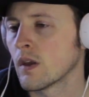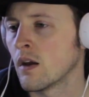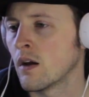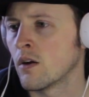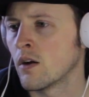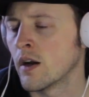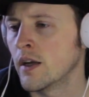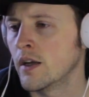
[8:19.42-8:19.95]

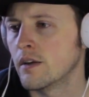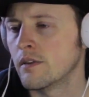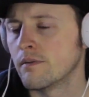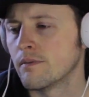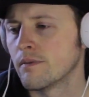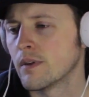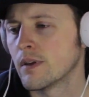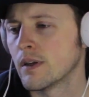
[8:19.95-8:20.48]
All right.
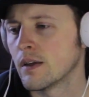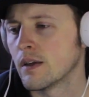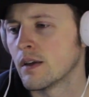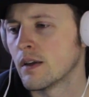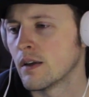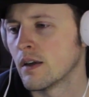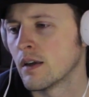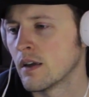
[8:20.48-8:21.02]

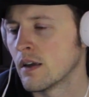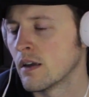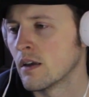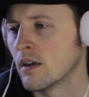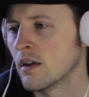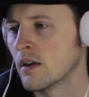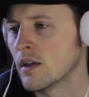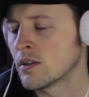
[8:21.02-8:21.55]

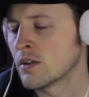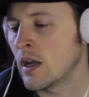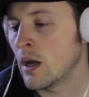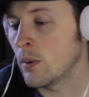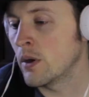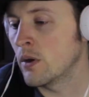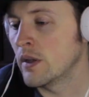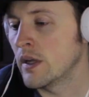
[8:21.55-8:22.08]
So now
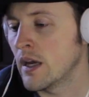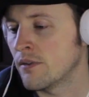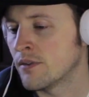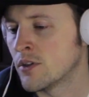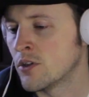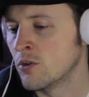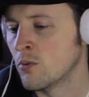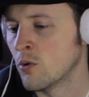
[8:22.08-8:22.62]
we only have
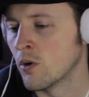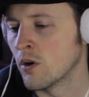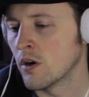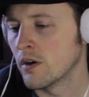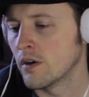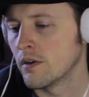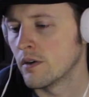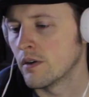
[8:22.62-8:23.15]
2
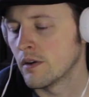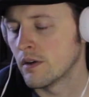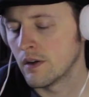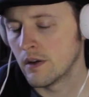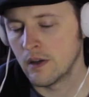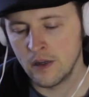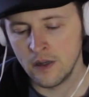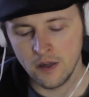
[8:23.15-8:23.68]
more.
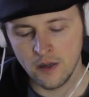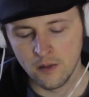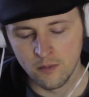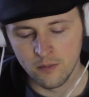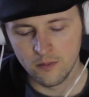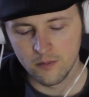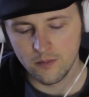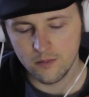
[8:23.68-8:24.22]

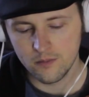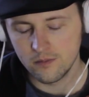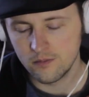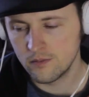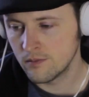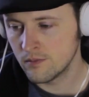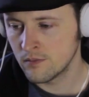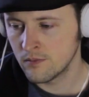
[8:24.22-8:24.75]
If
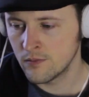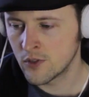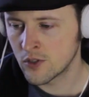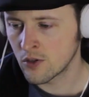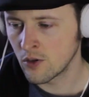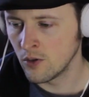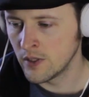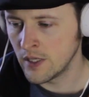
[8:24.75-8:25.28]
you
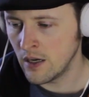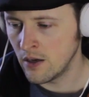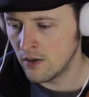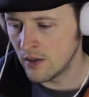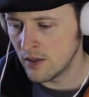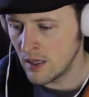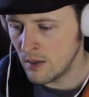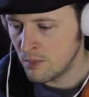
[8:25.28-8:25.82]
scroll down
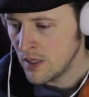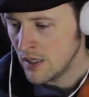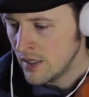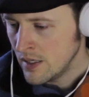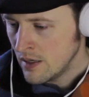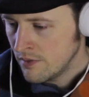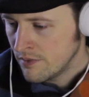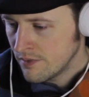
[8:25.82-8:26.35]
on that
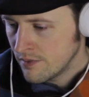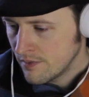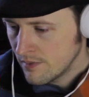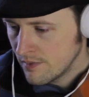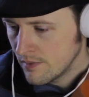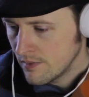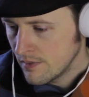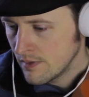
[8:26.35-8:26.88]
PDF,
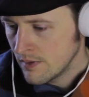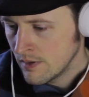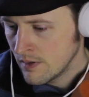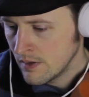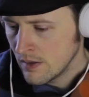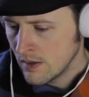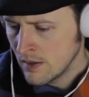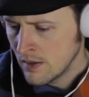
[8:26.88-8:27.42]

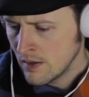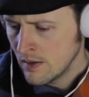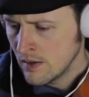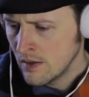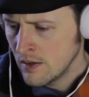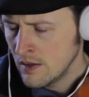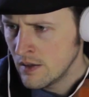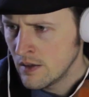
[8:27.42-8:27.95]

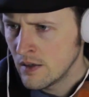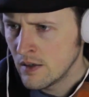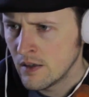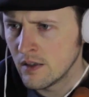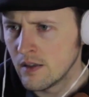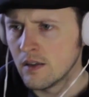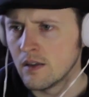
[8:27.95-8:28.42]
the